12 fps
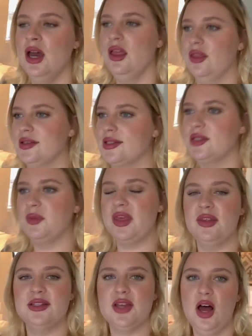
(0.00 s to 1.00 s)
This is
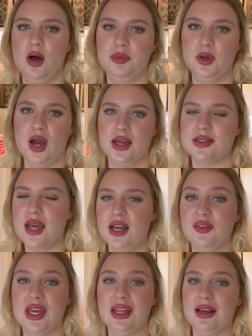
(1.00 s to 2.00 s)
mainly to help you guys kind
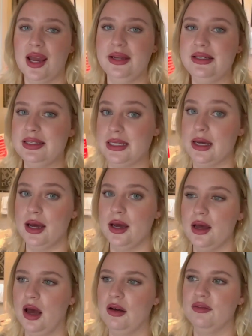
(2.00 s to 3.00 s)
of get an idea
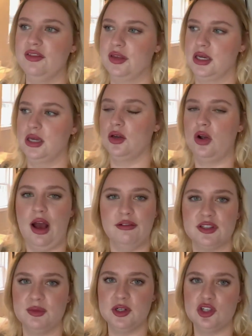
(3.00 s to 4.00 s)
of the
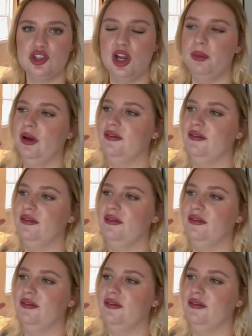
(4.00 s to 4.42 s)
craftsmanship,